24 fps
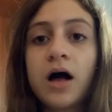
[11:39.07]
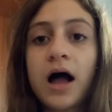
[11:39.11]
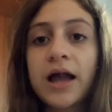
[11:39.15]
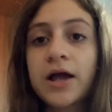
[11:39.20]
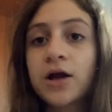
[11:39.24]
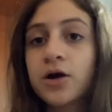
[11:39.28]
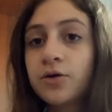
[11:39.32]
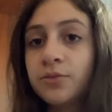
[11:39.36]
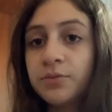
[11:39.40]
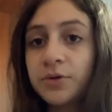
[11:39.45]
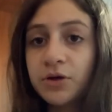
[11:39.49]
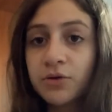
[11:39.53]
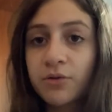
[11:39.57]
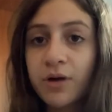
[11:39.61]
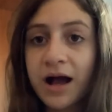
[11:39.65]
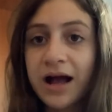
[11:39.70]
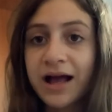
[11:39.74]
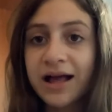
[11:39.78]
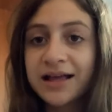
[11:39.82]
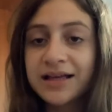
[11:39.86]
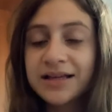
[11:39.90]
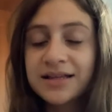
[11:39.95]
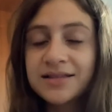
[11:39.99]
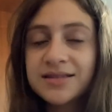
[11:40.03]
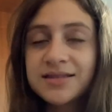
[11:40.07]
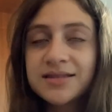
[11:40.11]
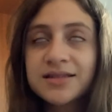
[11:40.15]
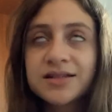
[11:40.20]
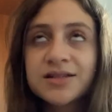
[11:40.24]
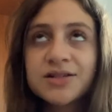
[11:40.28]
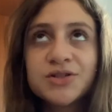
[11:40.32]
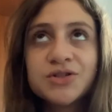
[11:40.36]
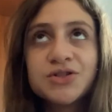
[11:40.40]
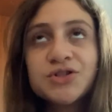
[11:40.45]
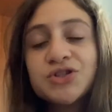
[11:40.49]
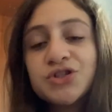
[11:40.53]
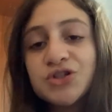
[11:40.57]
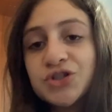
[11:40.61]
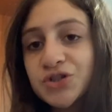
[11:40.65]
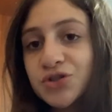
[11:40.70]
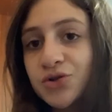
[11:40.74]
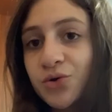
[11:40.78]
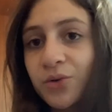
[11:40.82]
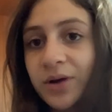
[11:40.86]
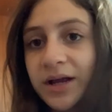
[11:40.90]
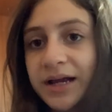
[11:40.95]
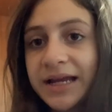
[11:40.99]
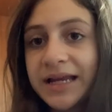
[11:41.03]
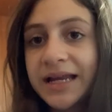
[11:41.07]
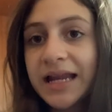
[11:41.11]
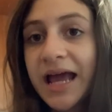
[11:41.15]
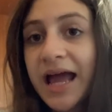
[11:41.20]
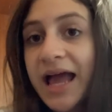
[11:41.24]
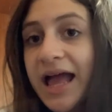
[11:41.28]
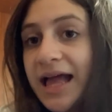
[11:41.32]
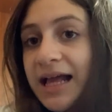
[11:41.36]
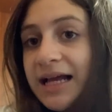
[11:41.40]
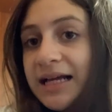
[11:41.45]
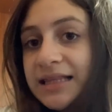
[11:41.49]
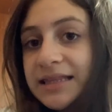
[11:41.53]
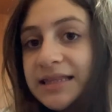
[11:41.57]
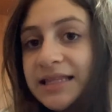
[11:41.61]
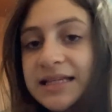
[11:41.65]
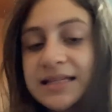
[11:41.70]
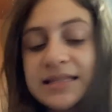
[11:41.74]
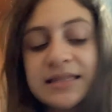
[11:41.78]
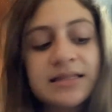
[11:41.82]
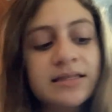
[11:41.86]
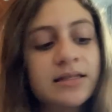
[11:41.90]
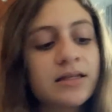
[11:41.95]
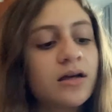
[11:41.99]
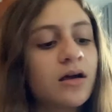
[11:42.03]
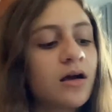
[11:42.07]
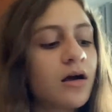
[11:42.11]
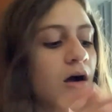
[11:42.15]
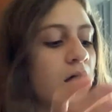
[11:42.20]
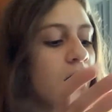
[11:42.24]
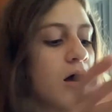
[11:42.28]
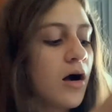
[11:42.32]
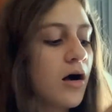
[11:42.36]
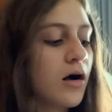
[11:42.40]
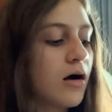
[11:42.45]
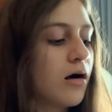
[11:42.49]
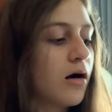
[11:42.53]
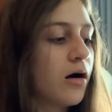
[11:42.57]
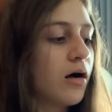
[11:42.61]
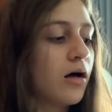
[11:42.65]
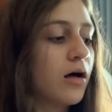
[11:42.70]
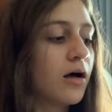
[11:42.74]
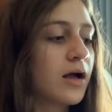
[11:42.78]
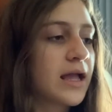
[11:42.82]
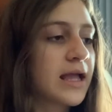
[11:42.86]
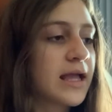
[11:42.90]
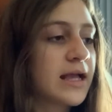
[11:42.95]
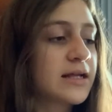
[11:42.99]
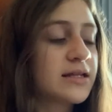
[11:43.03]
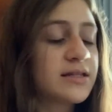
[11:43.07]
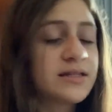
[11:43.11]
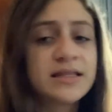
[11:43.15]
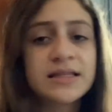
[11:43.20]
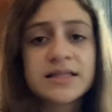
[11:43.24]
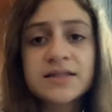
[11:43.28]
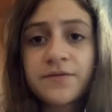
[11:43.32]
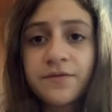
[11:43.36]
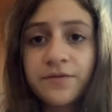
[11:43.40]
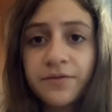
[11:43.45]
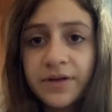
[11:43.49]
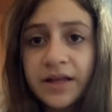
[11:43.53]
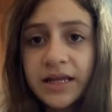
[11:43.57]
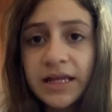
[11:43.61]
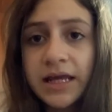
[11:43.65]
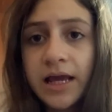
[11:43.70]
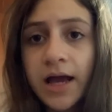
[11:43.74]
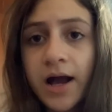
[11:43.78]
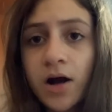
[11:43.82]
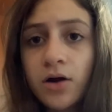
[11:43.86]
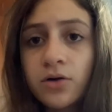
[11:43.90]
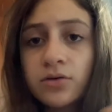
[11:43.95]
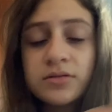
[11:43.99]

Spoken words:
I hope you guys enjoyed this haul and this video.